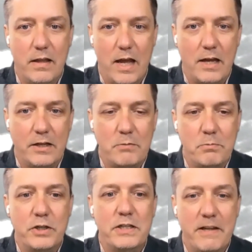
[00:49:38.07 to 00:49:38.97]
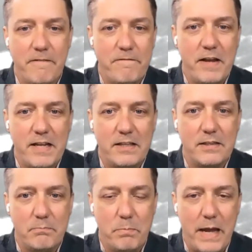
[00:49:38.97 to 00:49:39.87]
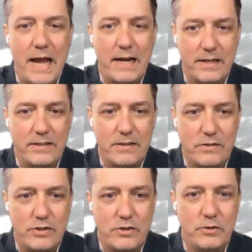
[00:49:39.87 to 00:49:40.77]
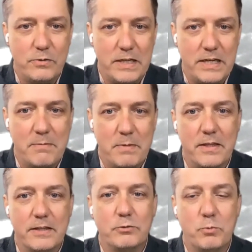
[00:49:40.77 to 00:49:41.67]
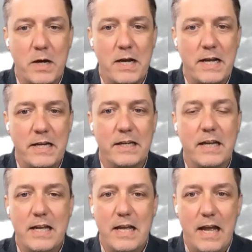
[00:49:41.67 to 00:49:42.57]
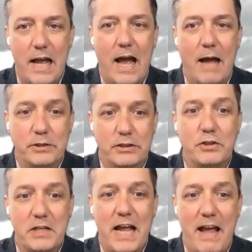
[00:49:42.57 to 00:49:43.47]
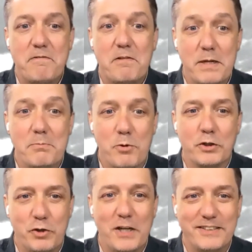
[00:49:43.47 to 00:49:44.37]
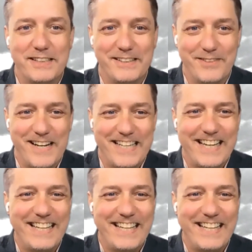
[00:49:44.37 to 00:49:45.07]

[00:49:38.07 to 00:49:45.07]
a community of faith back to him in this way, I'm just going to have to be more trusting, right?